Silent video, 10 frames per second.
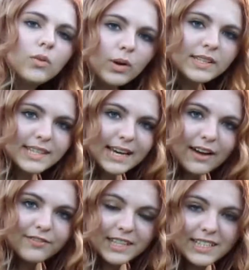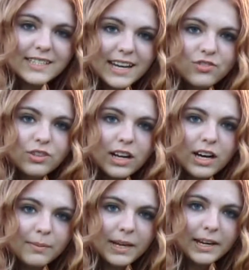Once they have this stage
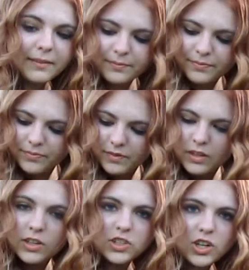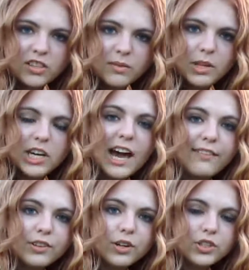reliably, show them that you
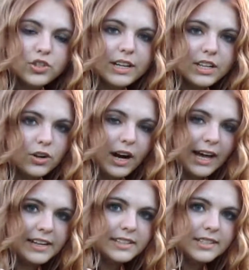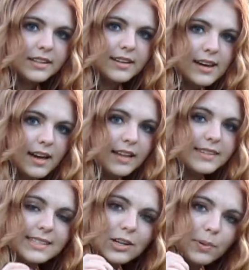haven't got a treat in your hand, and
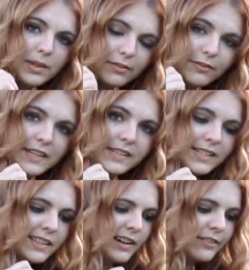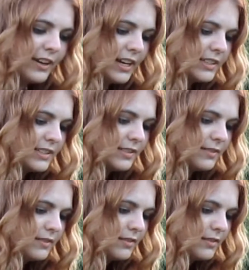still put the fist to their face.